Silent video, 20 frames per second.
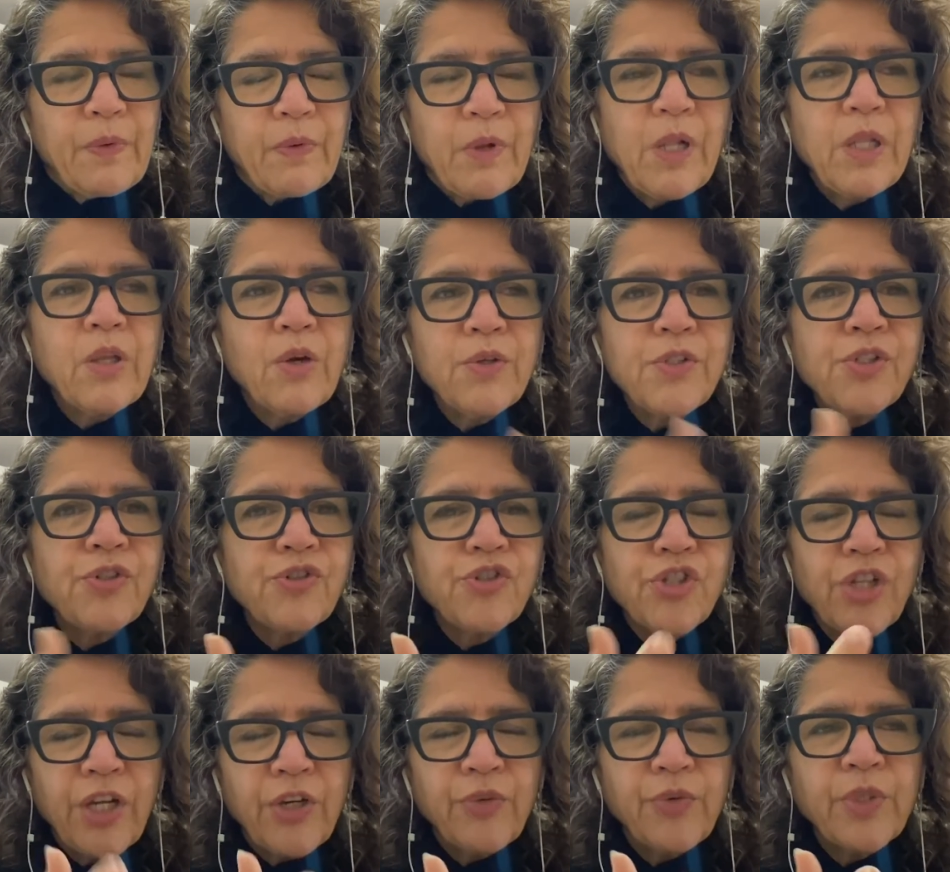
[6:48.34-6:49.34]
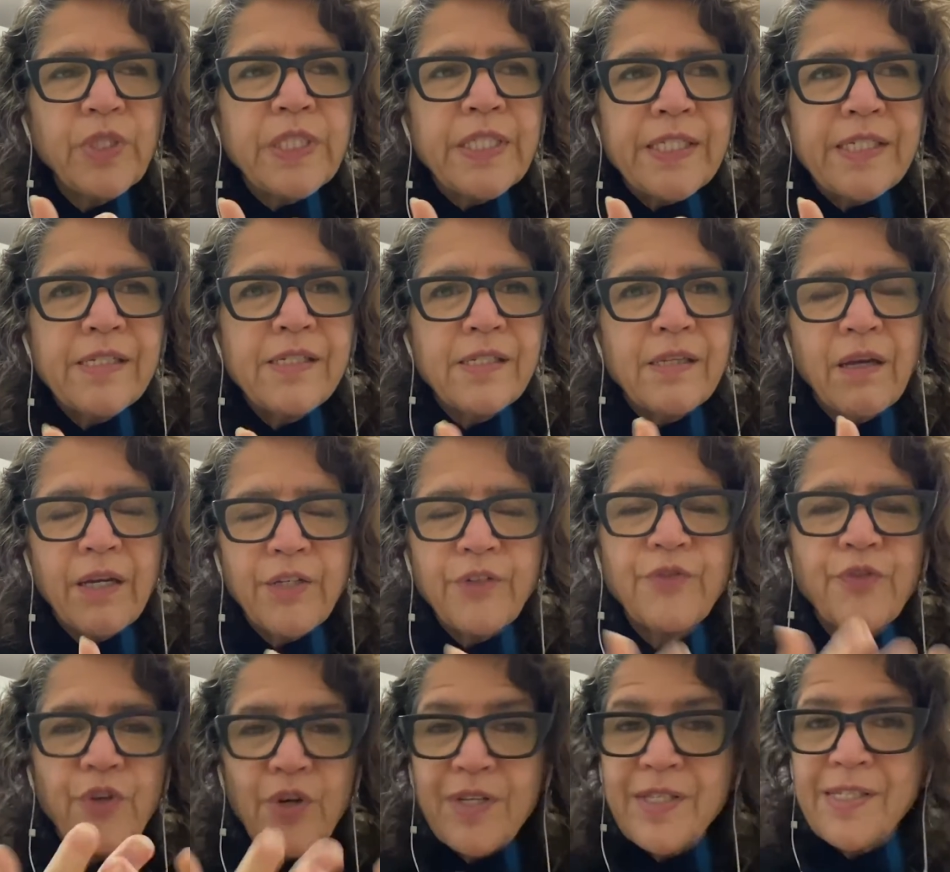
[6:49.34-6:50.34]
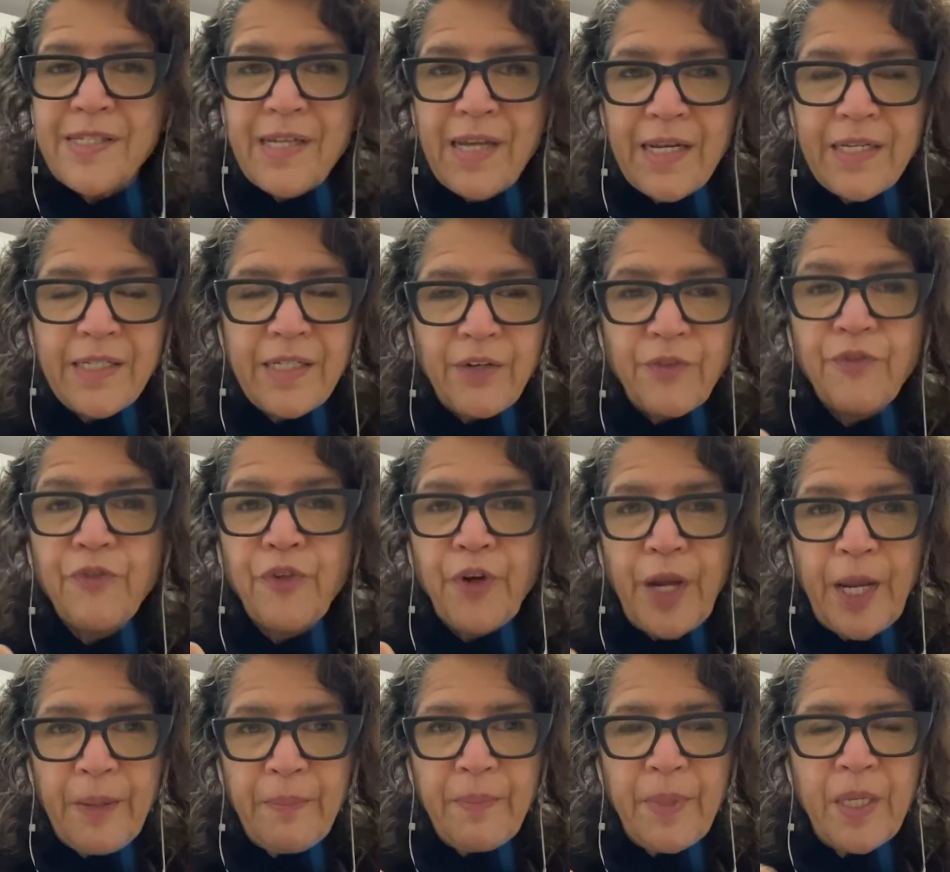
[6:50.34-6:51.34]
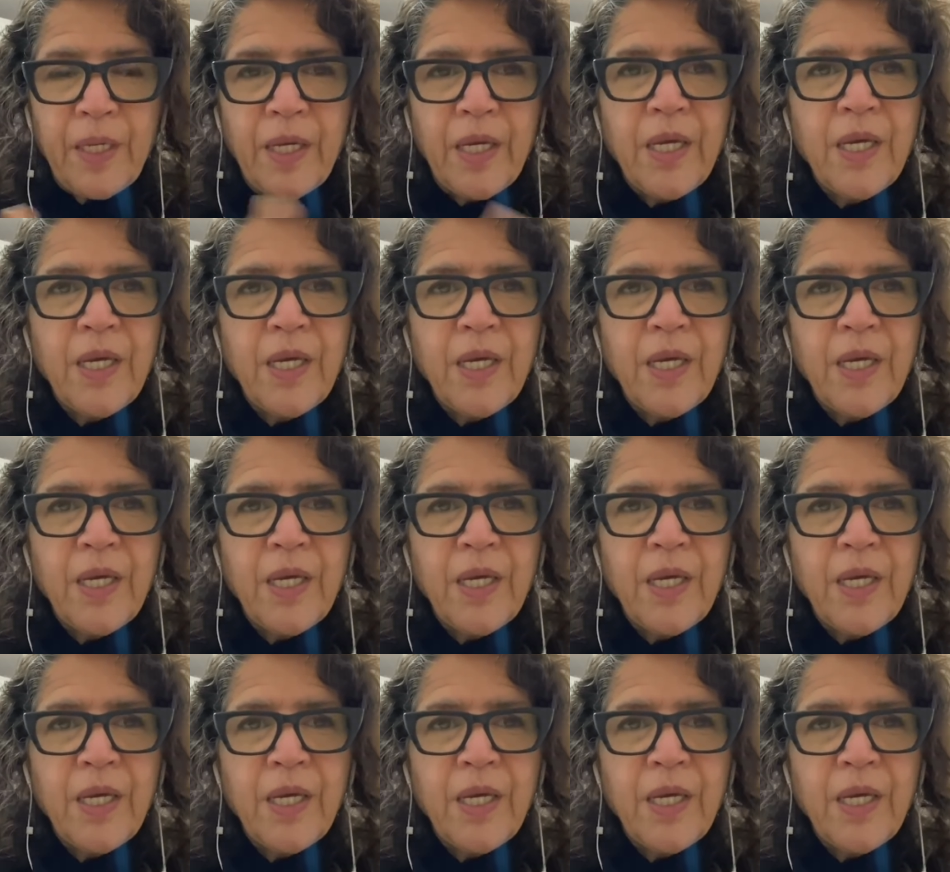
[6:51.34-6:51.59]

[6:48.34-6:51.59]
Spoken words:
Clothes are generally designed for a standing frame.